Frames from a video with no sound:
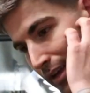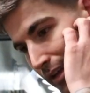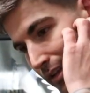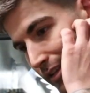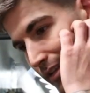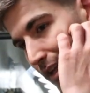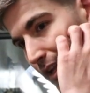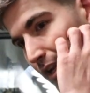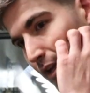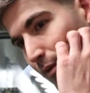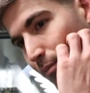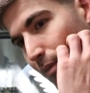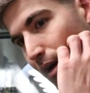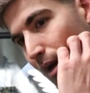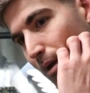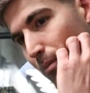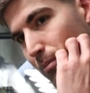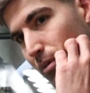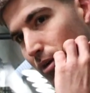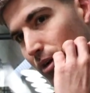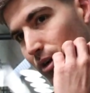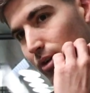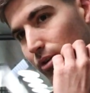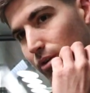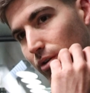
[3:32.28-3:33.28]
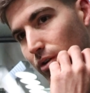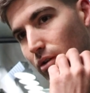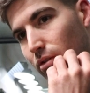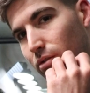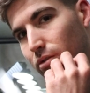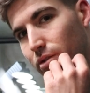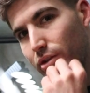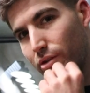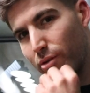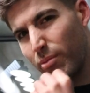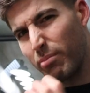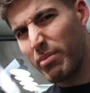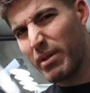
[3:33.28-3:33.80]
letting my beard grow a
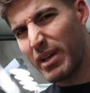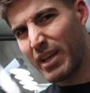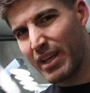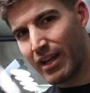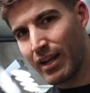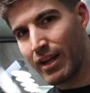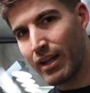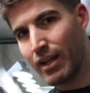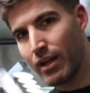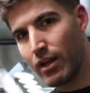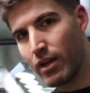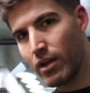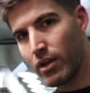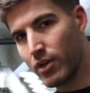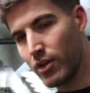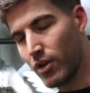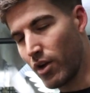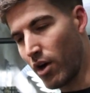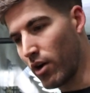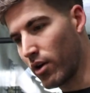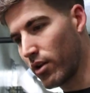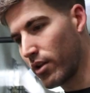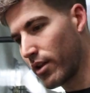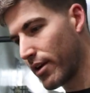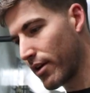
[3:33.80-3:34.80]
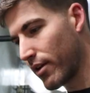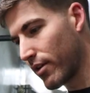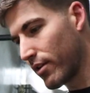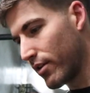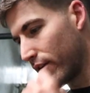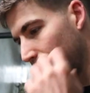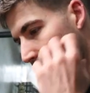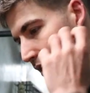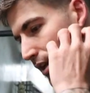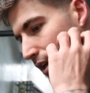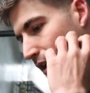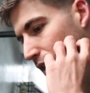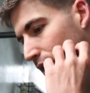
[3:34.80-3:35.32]
little bit gnarlier
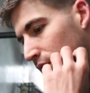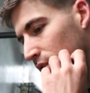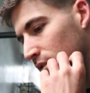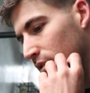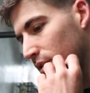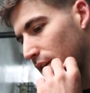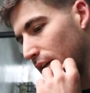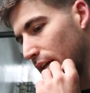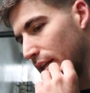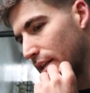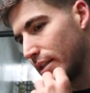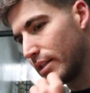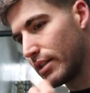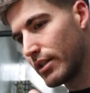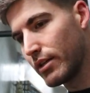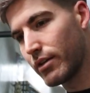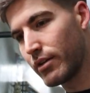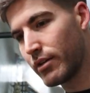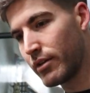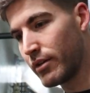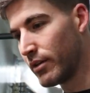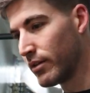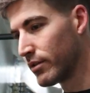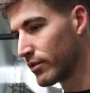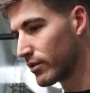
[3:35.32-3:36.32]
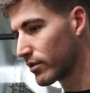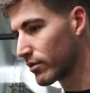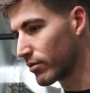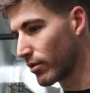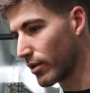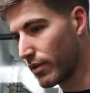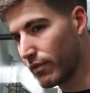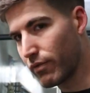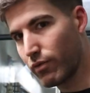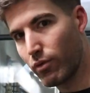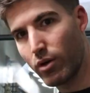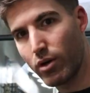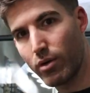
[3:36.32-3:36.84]
looking until 3
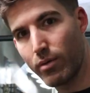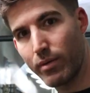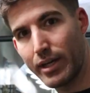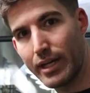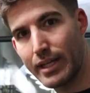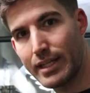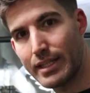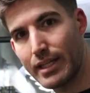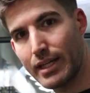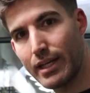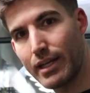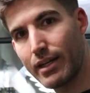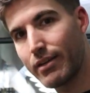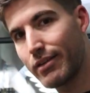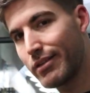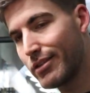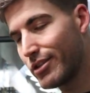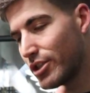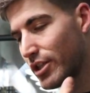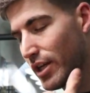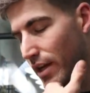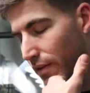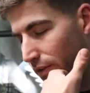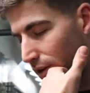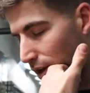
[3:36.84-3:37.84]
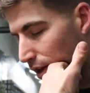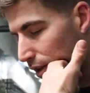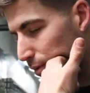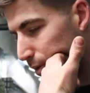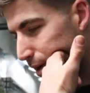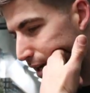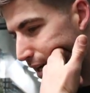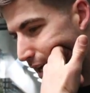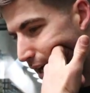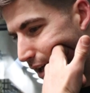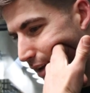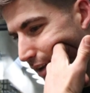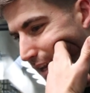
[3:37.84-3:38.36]
to 4 weeks in, shave it all the
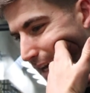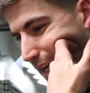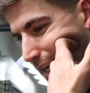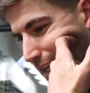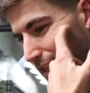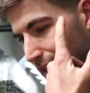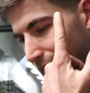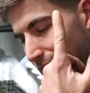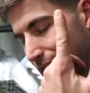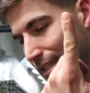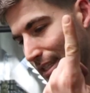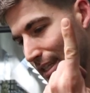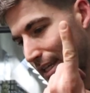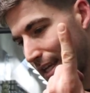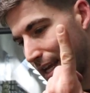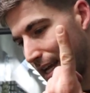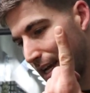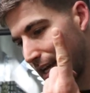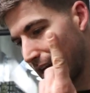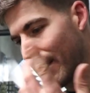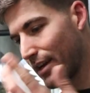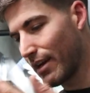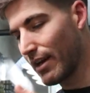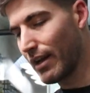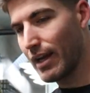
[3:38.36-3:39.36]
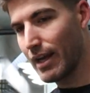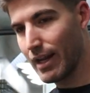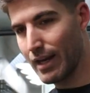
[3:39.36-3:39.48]
way down like this again,